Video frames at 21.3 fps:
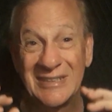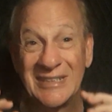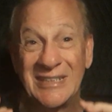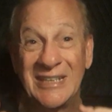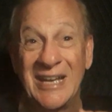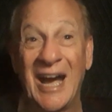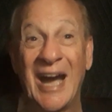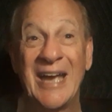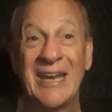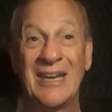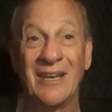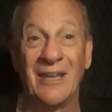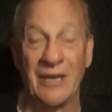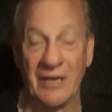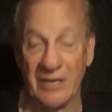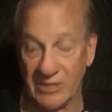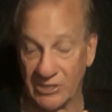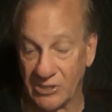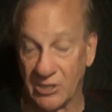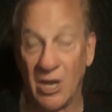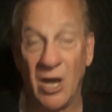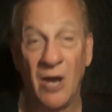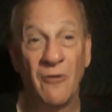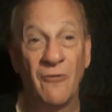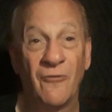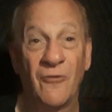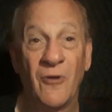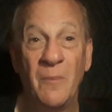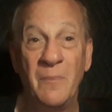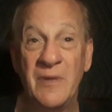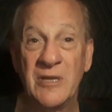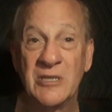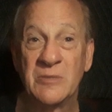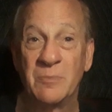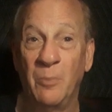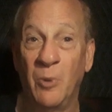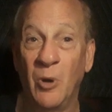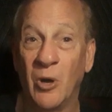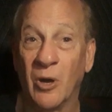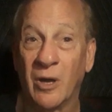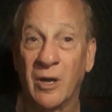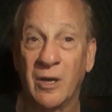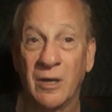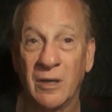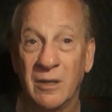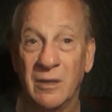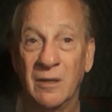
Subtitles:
guidelines from this book,